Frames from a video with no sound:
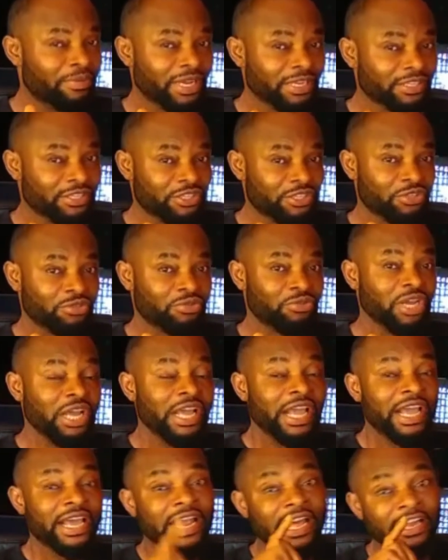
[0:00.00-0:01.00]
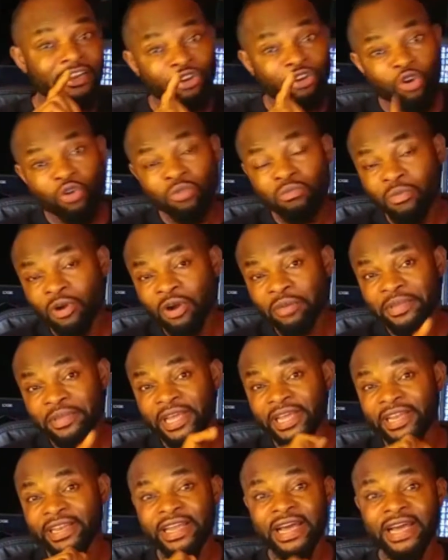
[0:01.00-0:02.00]
Bless you. And I know
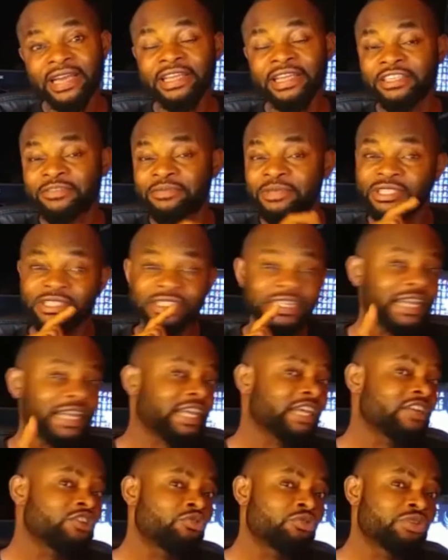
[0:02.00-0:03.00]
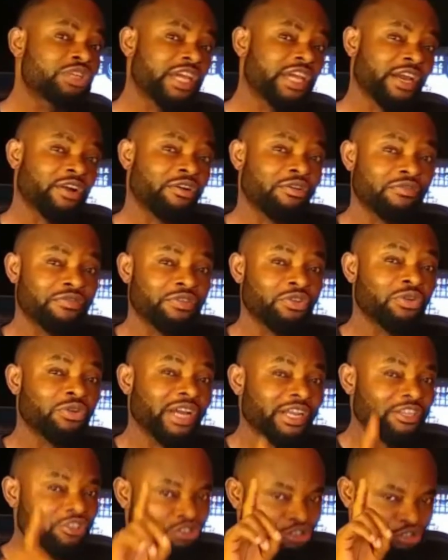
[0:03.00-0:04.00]
mommy and daddy has been taking good care of
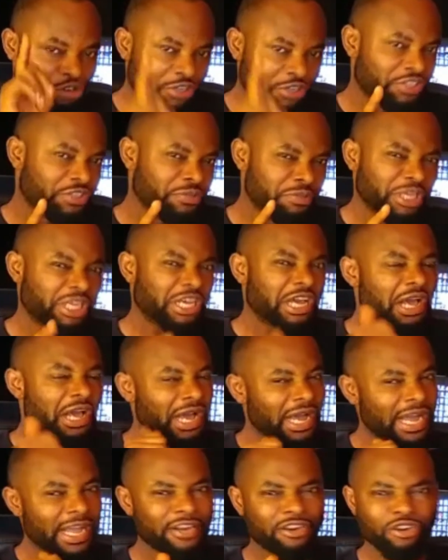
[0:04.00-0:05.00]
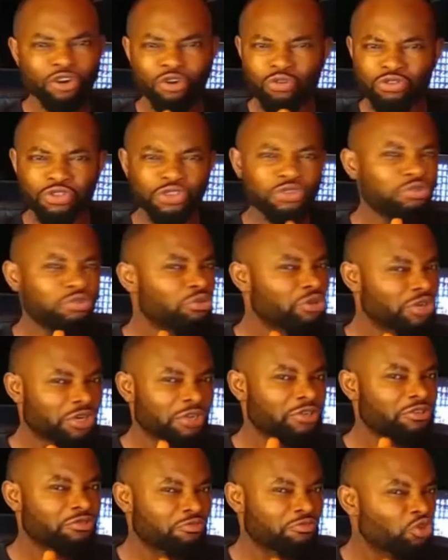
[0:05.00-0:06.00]
you. And trust me, I know you
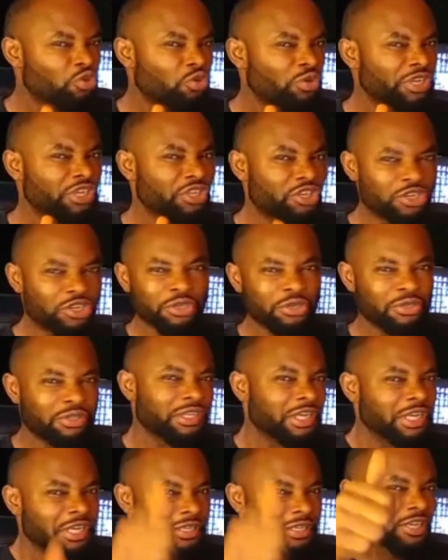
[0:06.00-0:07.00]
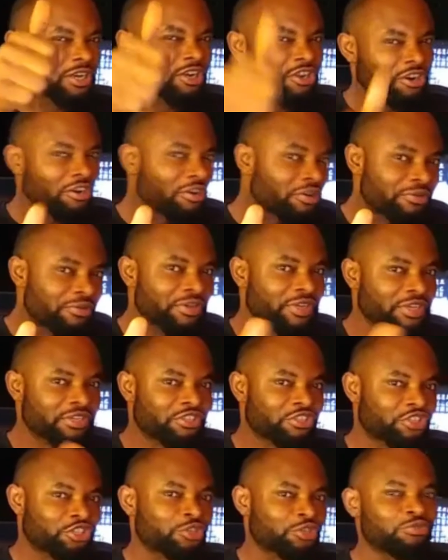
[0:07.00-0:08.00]
are doing good. The
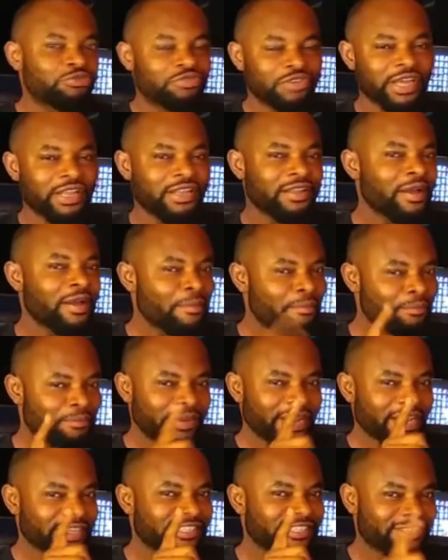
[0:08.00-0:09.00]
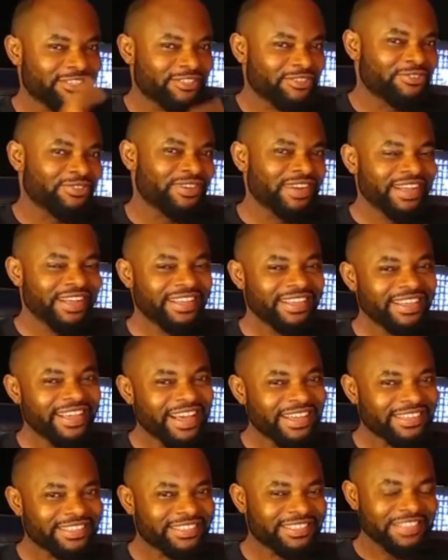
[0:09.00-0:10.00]
glorious children, bless you.
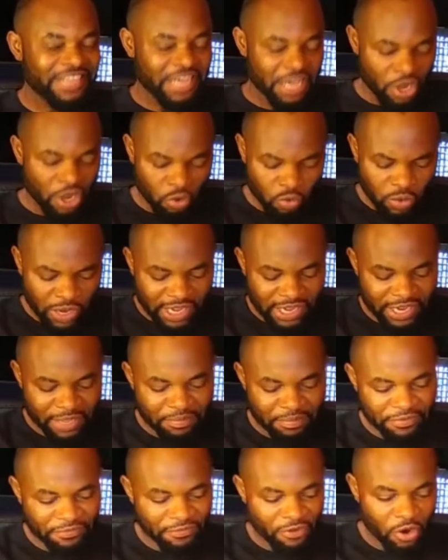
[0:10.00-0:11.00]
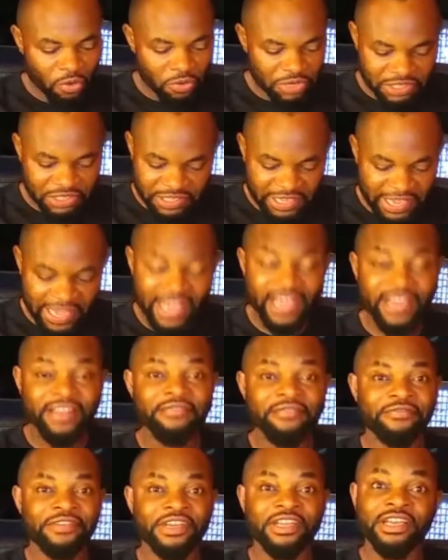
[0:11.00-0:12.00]
Yes, quickly, before we say
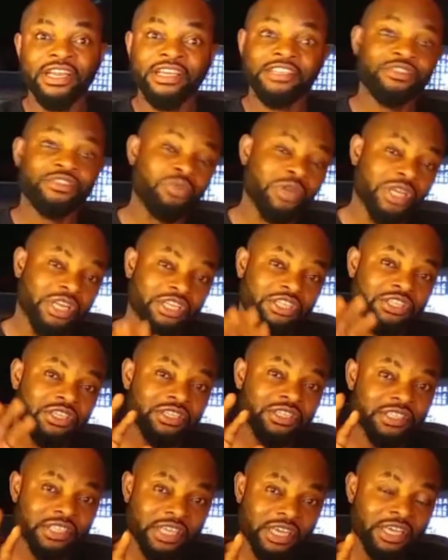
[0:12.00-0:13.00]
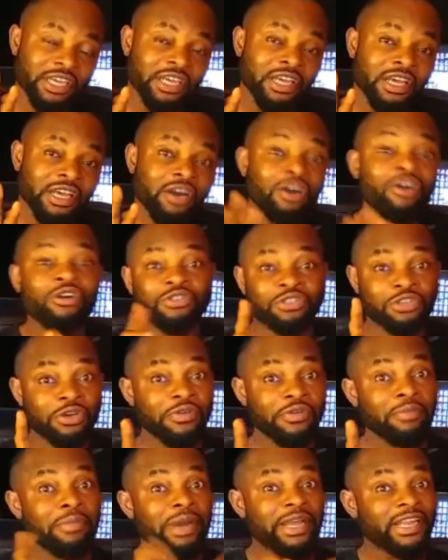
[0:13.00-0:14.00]
anything, let's quickly just say, oh,
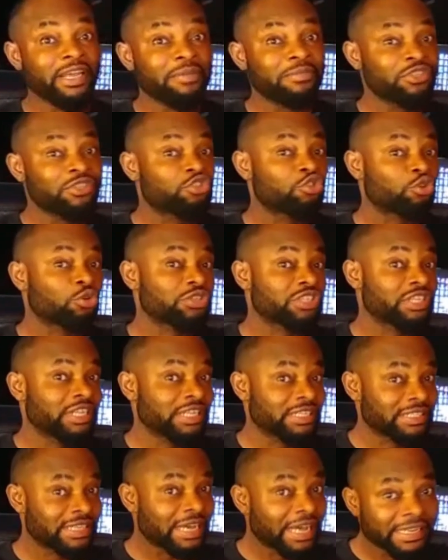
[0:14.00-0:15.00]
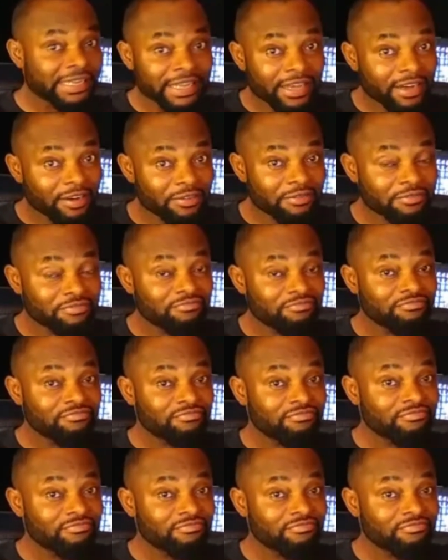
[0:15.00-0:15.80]
sorry, my name is George Nathaniel,